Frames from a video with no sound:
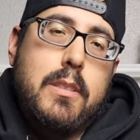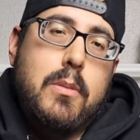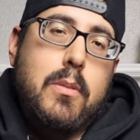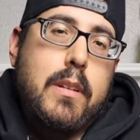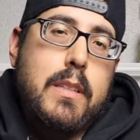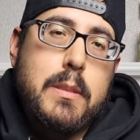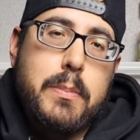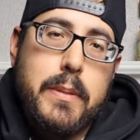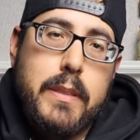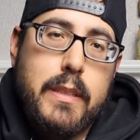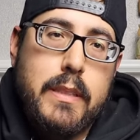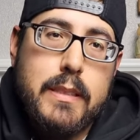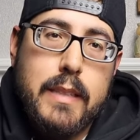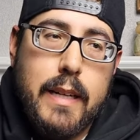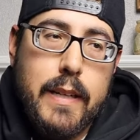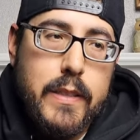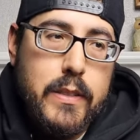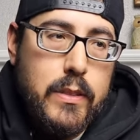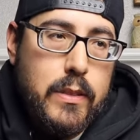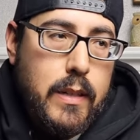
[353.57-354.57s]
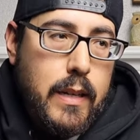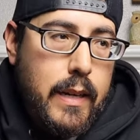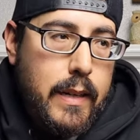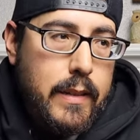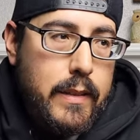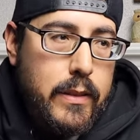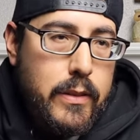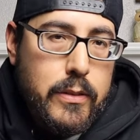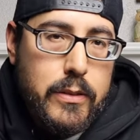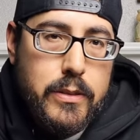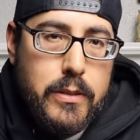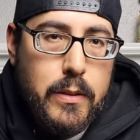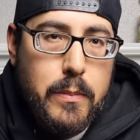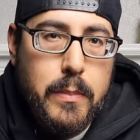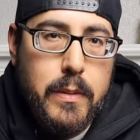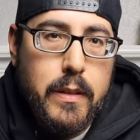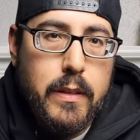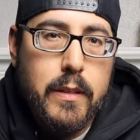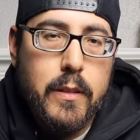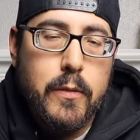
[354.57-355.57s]
Squatch because I tr- I use so
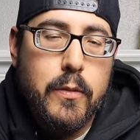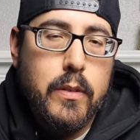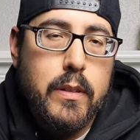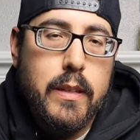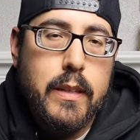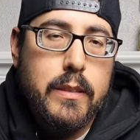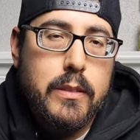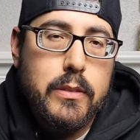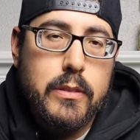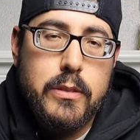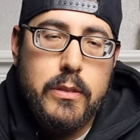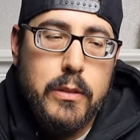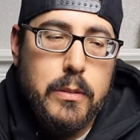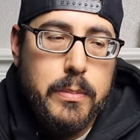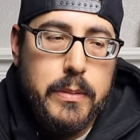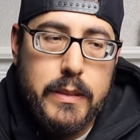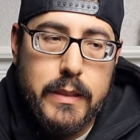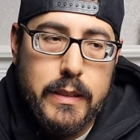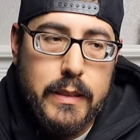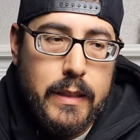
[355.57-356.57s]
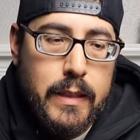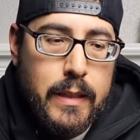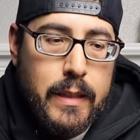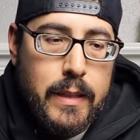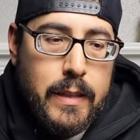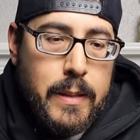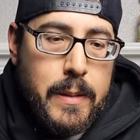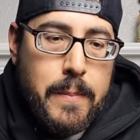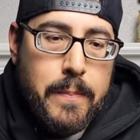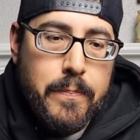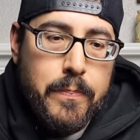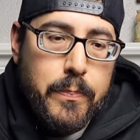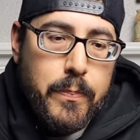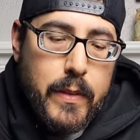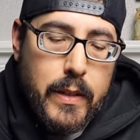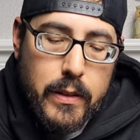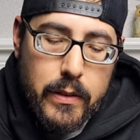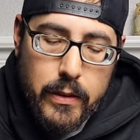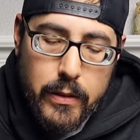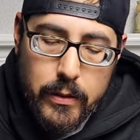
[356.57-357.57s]
many different natural soaps that,
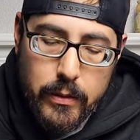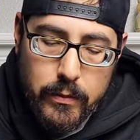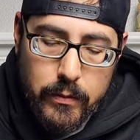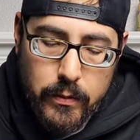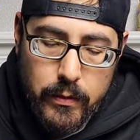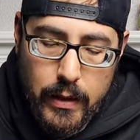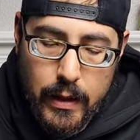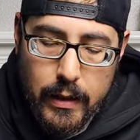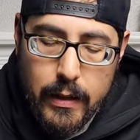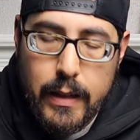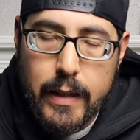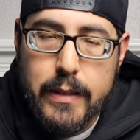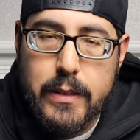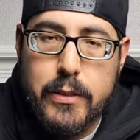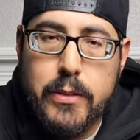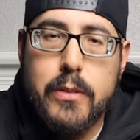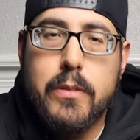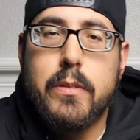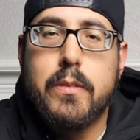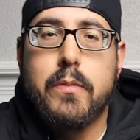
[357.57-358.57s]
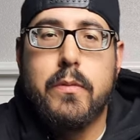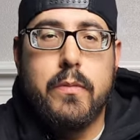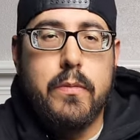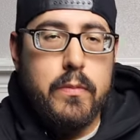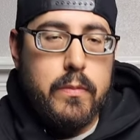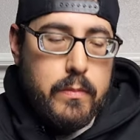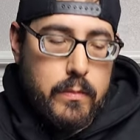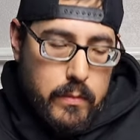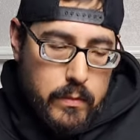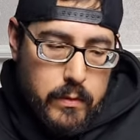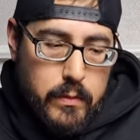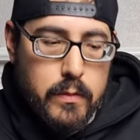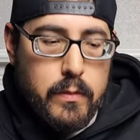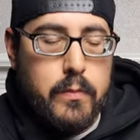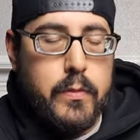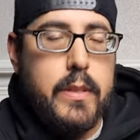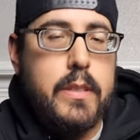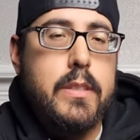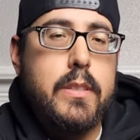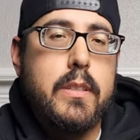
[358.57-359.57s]
you know, I like to
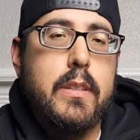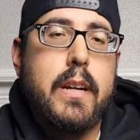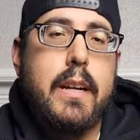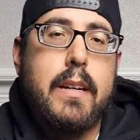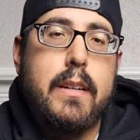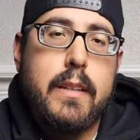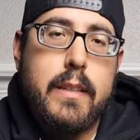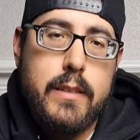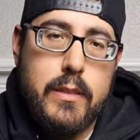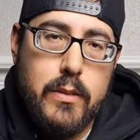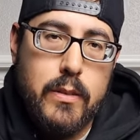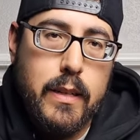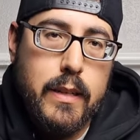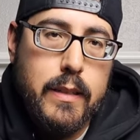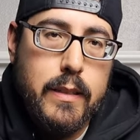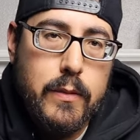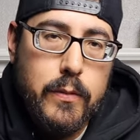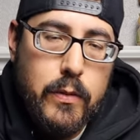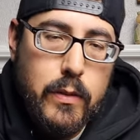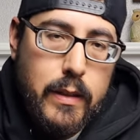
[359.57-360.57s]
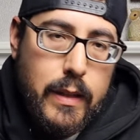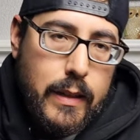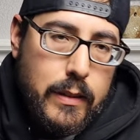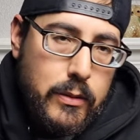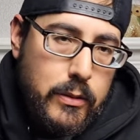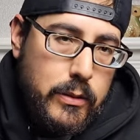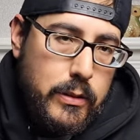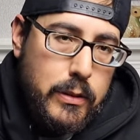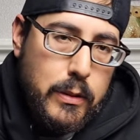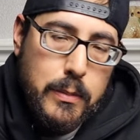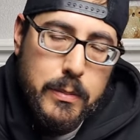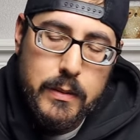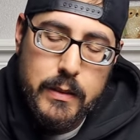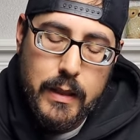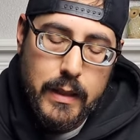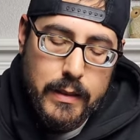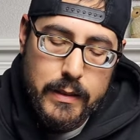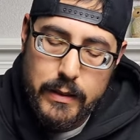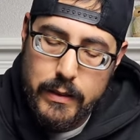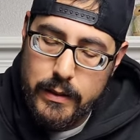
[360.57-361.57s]
venture out and try different natural soaps,
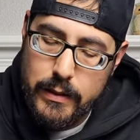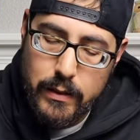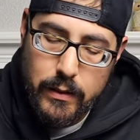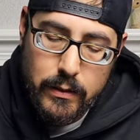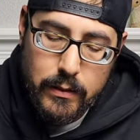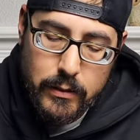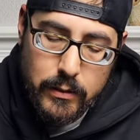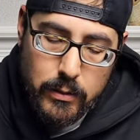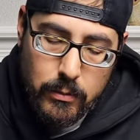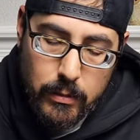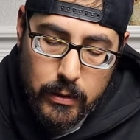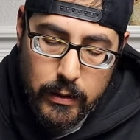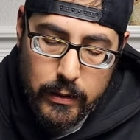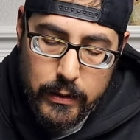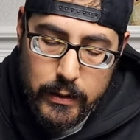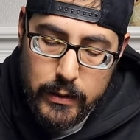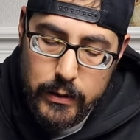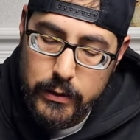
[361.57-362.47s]
not just Dr. Squatch.